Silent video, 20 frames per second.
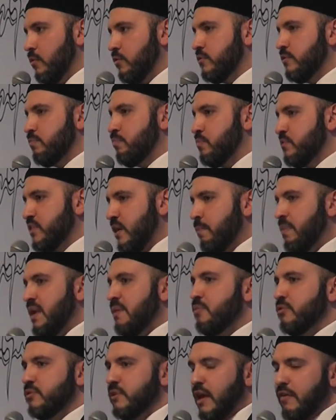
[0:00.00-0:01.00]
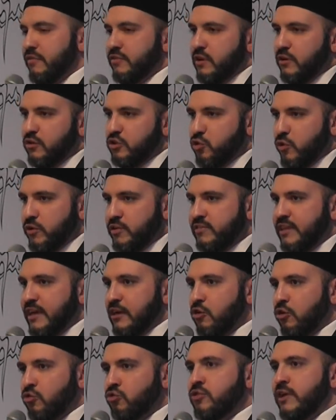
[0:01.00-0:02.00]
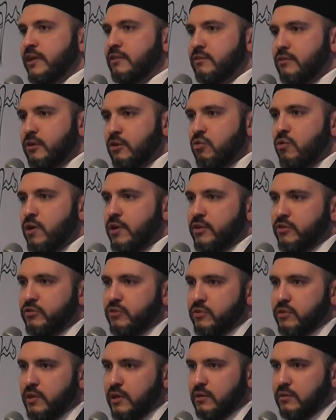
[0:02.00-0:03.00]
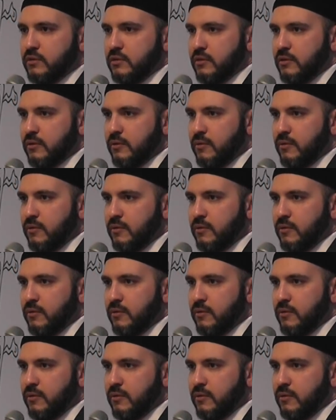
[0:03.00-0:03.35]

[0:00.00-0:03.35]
some people's lifestyle choices that contradict the Quran and Sunnah.